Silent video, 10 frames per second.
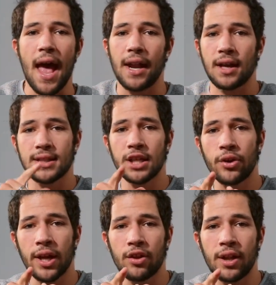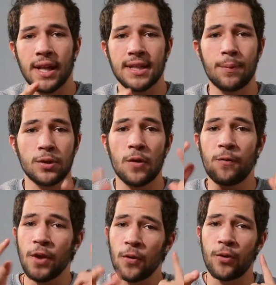And I'll see you again on the next episode.
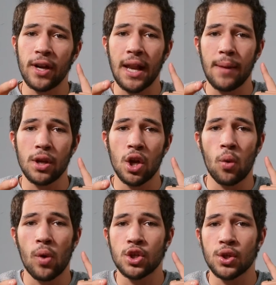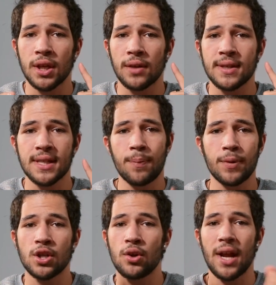Feel free to let me know what you think of this
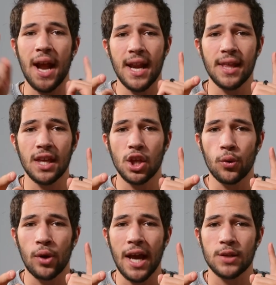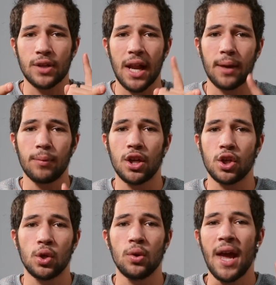episode, anything you guys would like me to
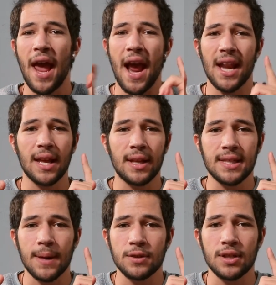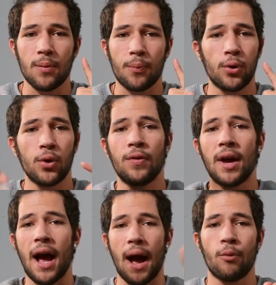do, any tips to improve.
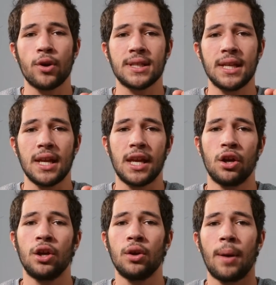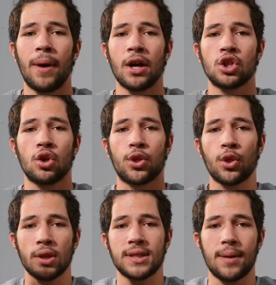I'm always keen to hear you about your
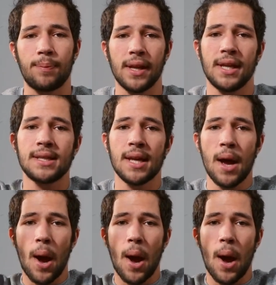thoughts and opinions.